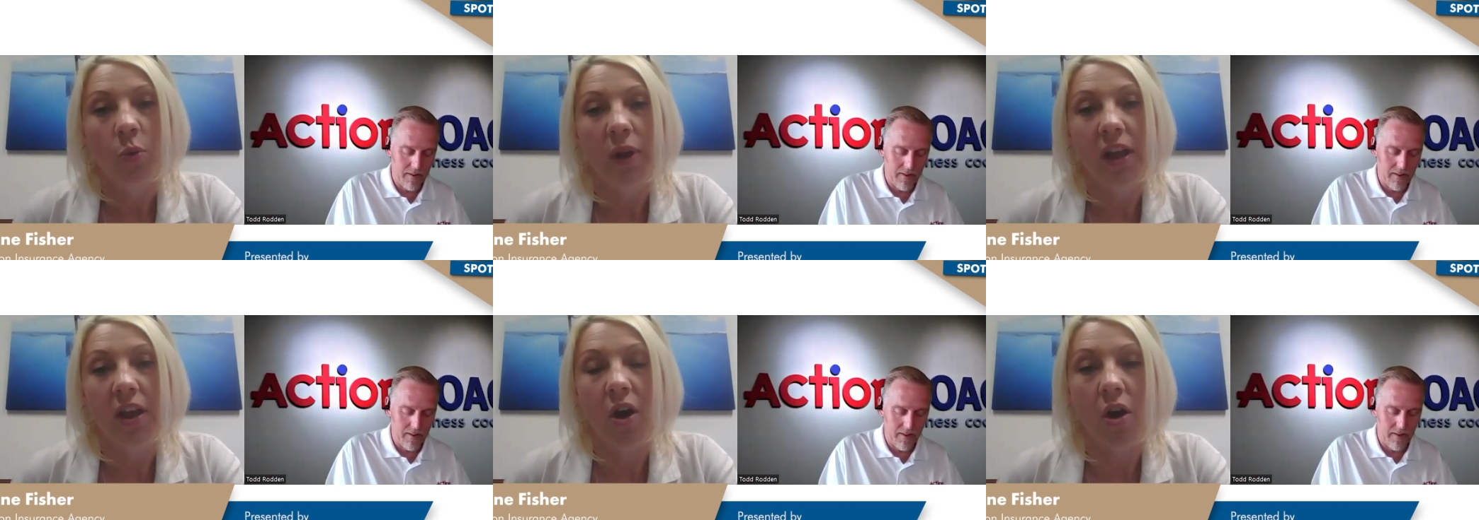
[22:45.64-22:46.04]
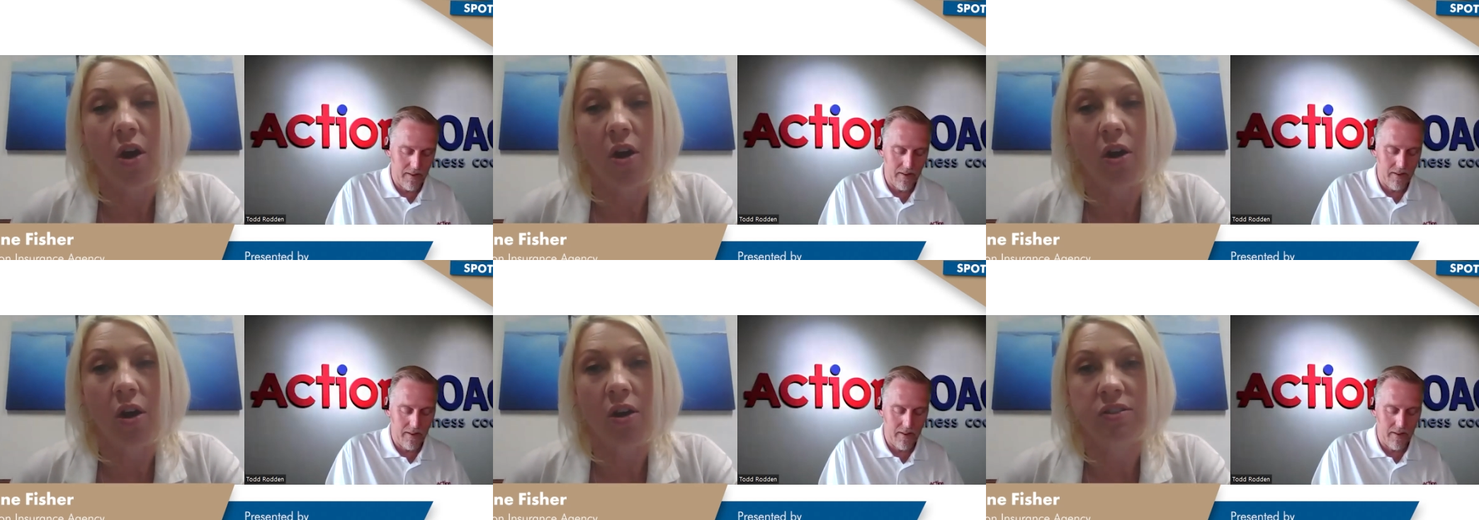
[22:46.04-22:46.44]
Speaker 1: We
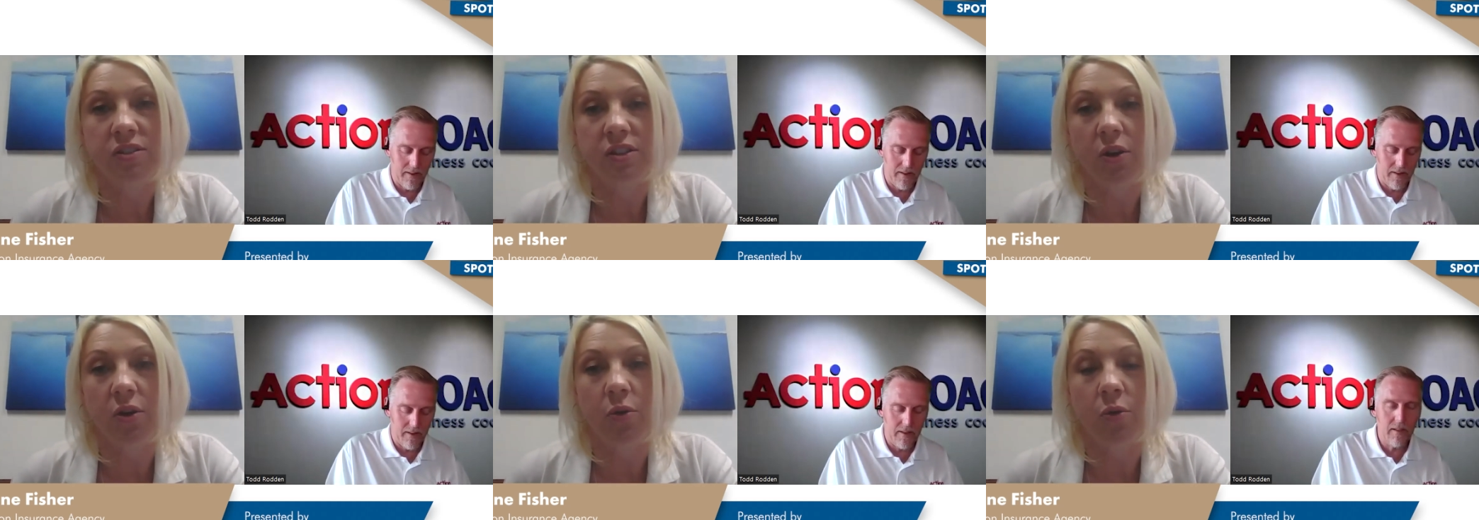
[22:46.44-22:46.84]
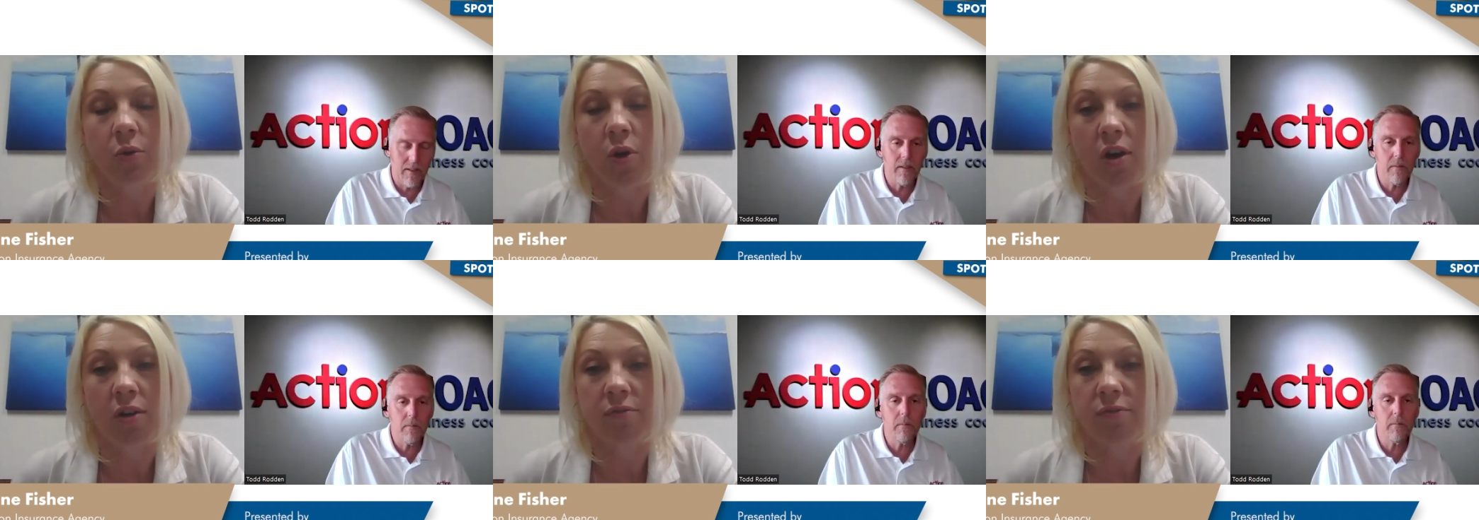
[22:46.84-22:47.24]
are
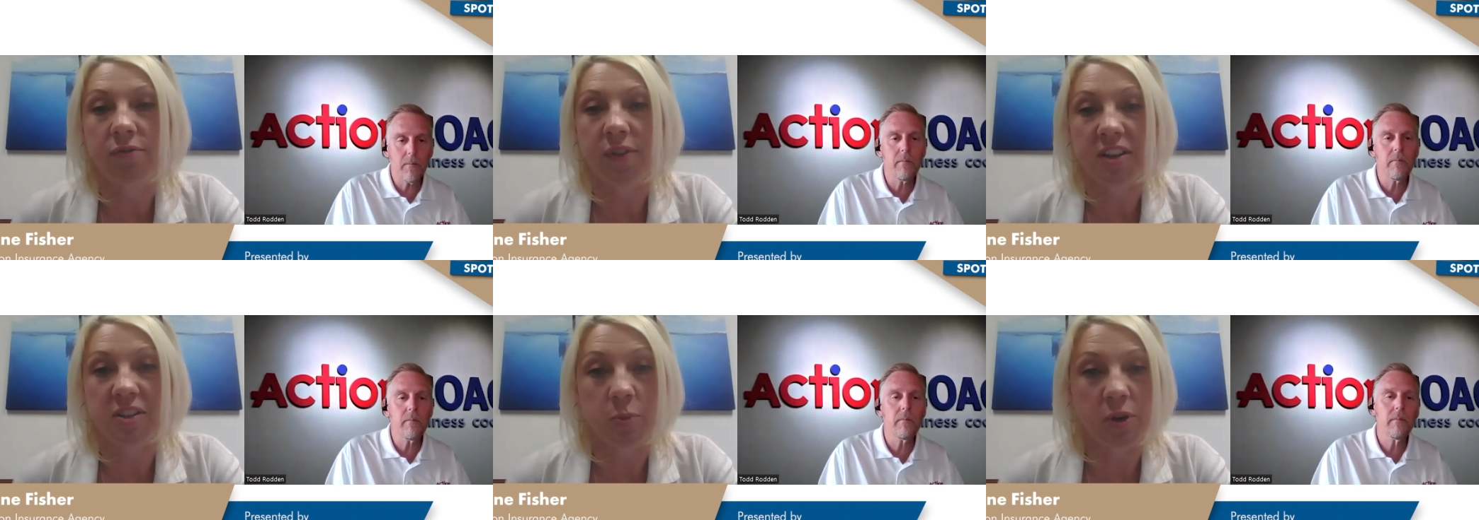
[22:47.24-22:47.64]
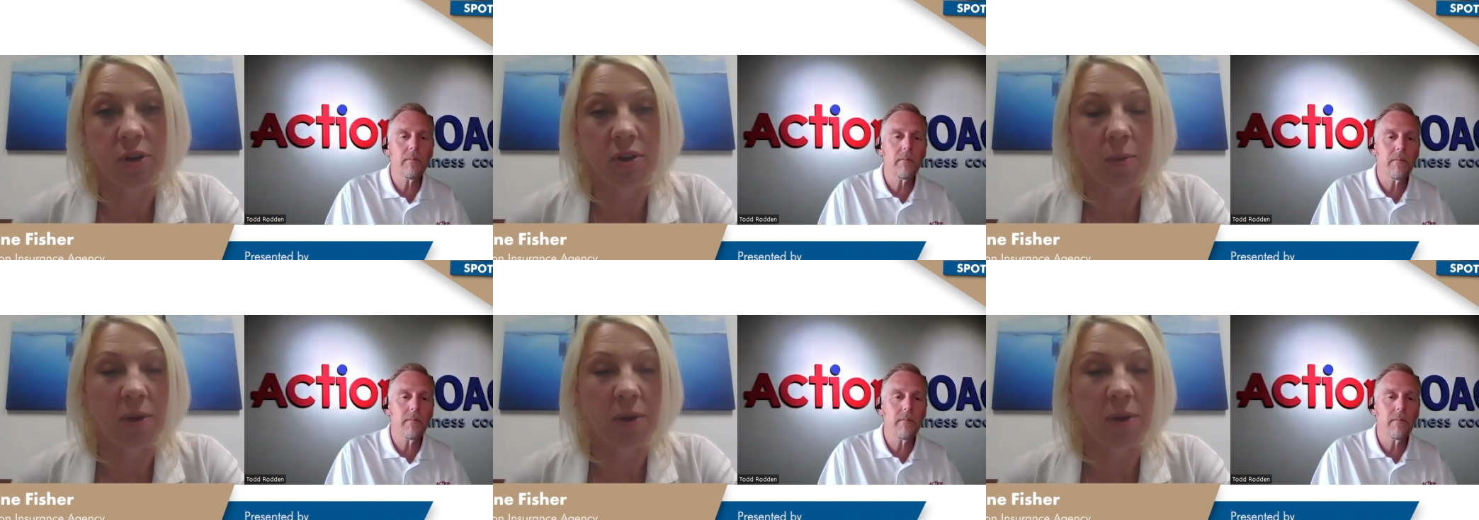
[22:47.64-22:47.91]
also on Facebook.